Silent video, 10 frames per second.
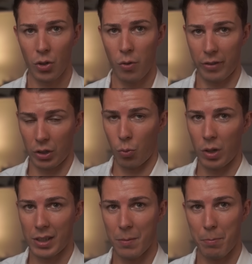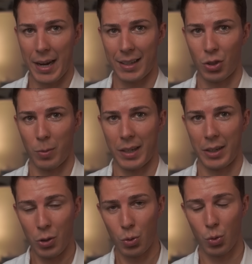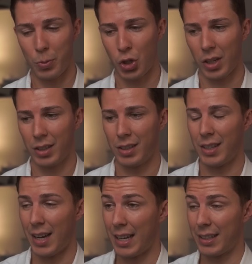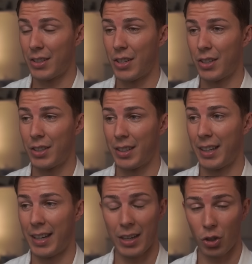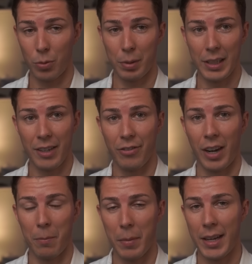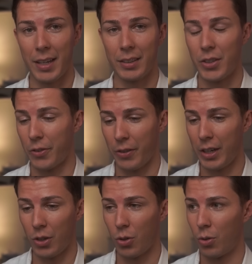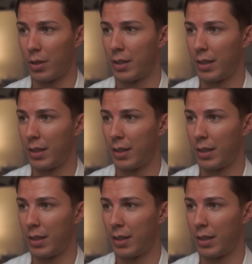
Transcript: everyone and welcome back to my YouTube channel. Alex here, and I cannot believe I'm making this video.